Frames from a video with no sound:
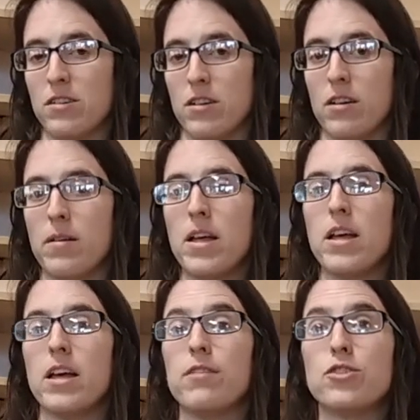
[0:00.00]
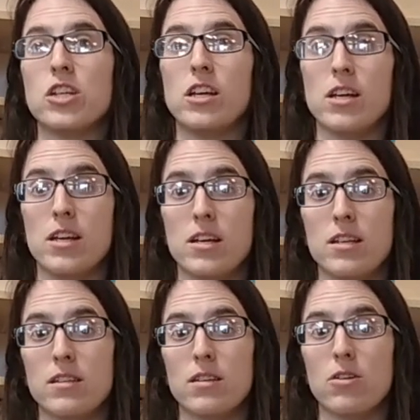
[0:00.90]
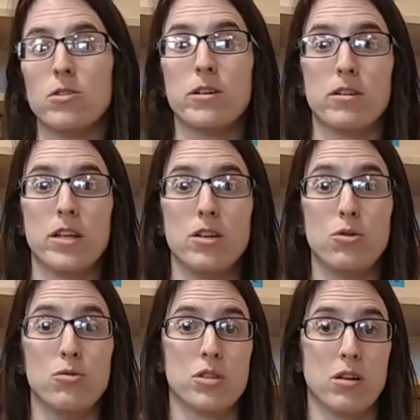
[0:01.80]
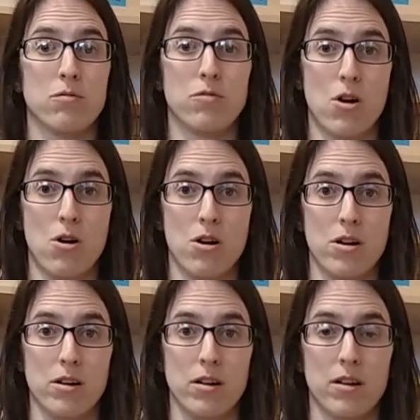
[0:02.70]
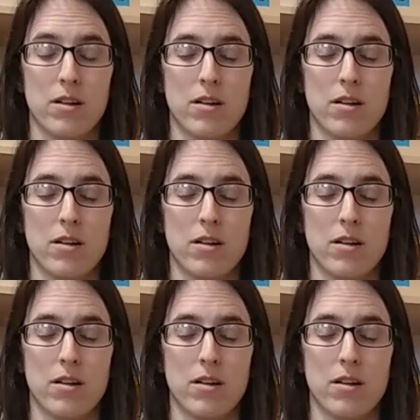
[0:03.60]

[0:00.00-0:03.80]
her. If she is clearly using wrong